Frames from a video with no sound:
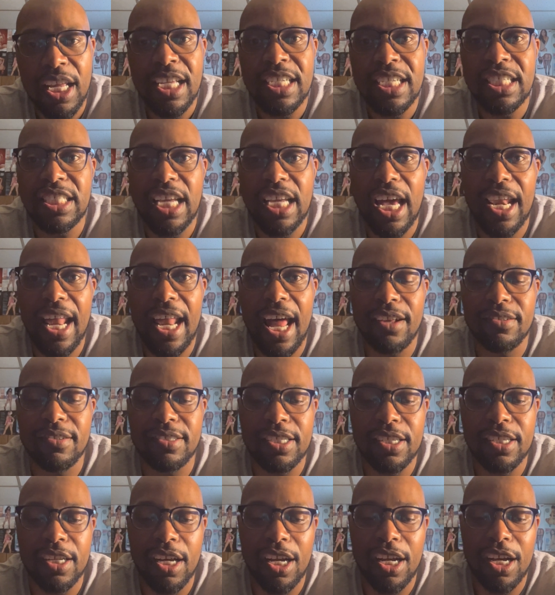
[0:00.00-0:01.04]
Shout out
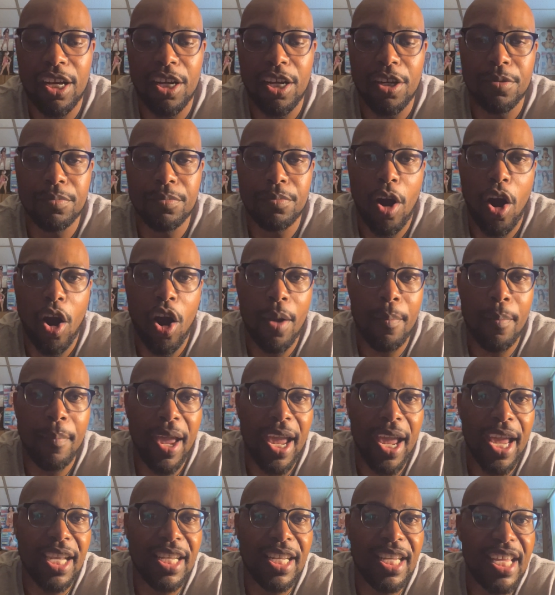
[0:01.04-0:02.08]
to
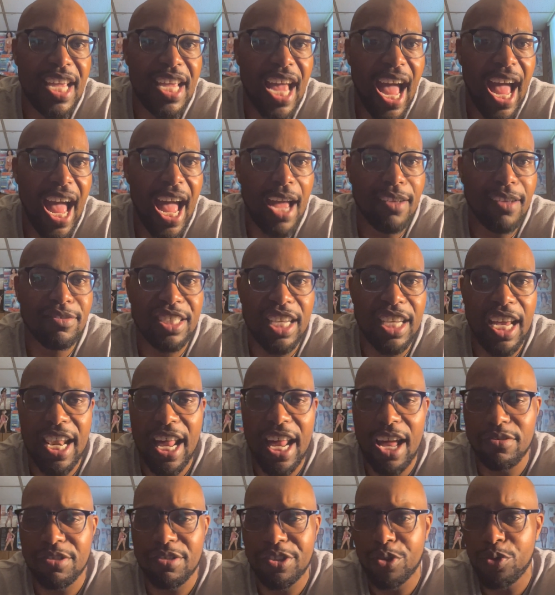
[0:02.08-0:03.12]
Artman, D-Hive. Shout
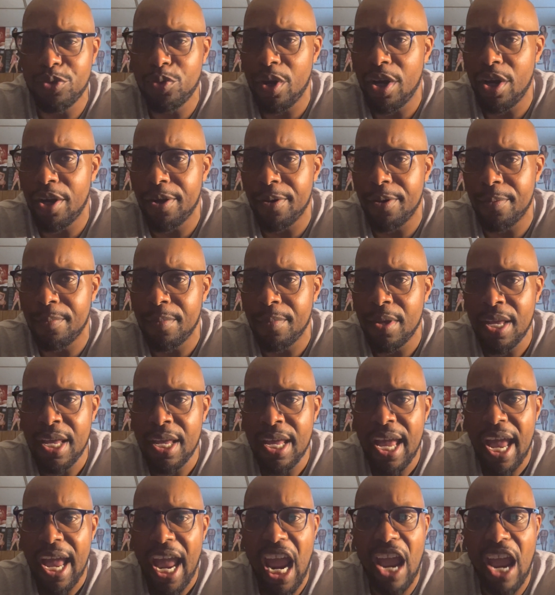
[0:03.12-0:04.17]
out to
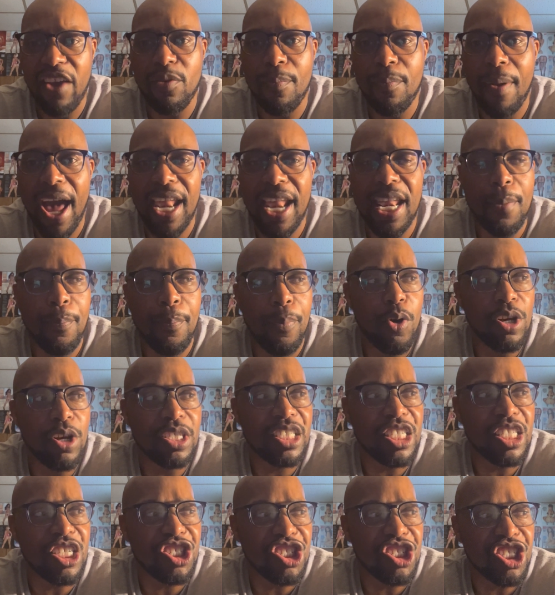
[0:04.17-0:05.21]
everybody that points
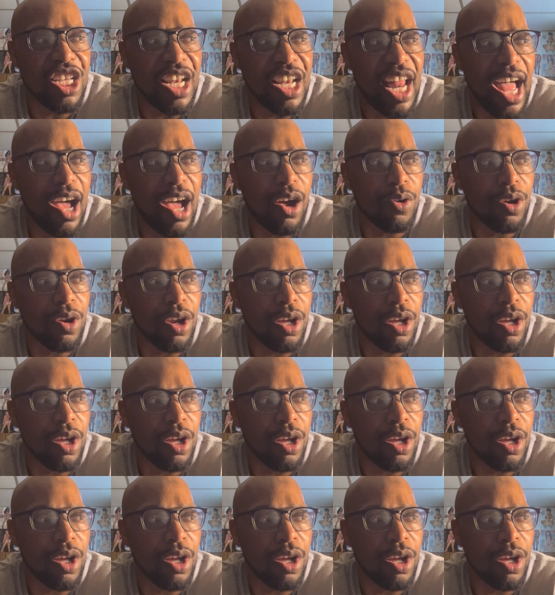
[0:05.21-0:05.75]
this shit out.